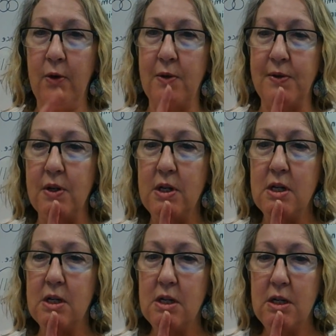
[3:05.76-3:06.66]
there was
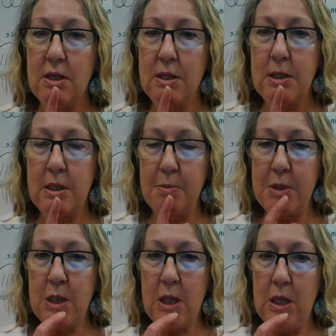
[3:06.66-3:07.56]

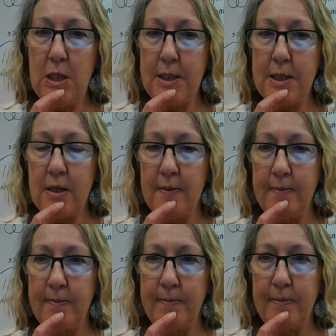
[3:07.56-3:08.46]
something else.
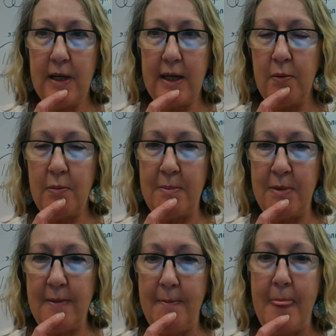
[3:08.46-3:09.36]
I don't
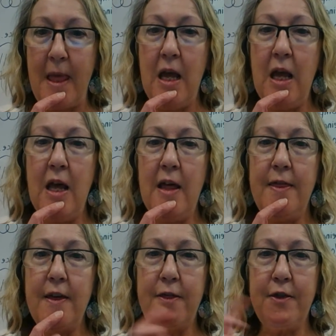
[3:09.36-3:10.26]
remember.
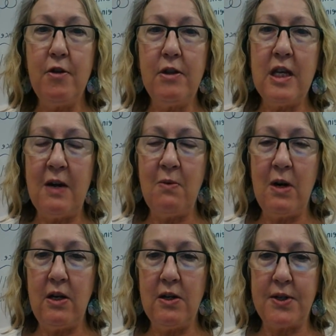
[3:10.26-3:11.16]
The third thing I
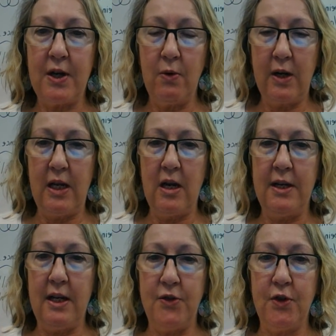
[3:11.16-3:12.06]
want you to start working
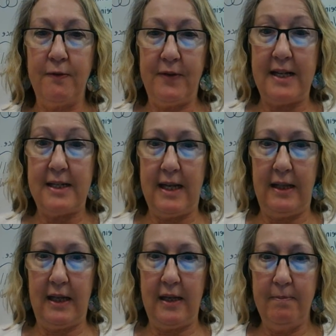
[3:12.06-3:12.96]
on is your Flat
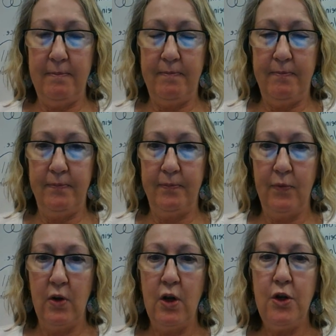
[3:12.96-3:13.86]
Stanley.
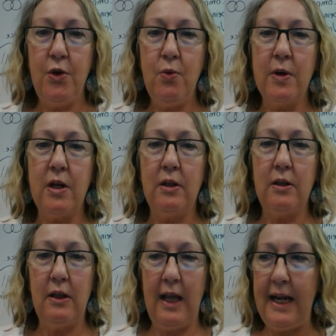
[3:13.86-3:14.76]
You will
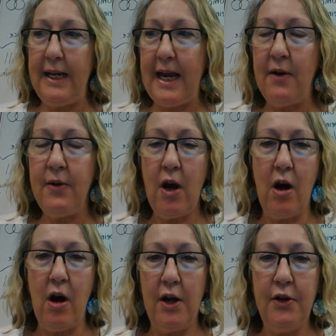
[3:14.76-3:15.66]
lay down
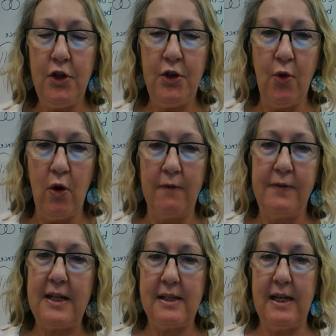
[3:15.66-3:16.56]
on your
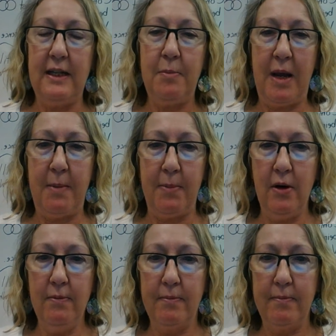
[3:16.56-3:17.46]
Flat Stanley paper,
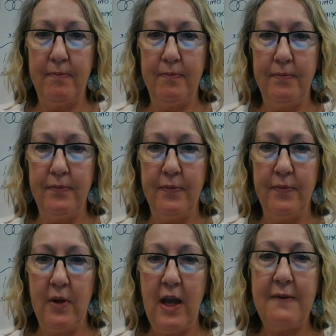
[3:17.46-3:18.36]

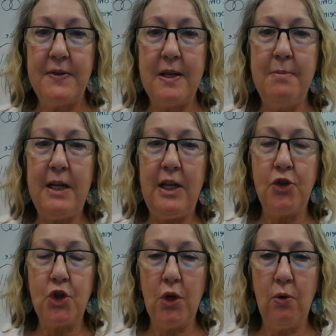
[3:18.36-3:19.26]
have somebody
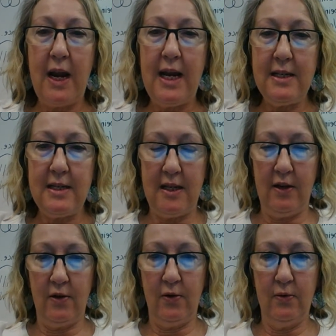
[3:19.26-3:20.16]
trace
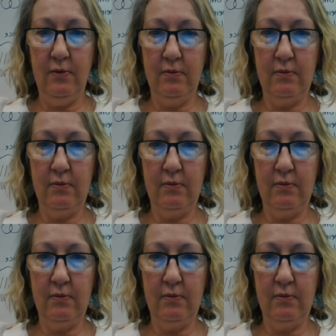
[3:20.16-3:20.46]
you,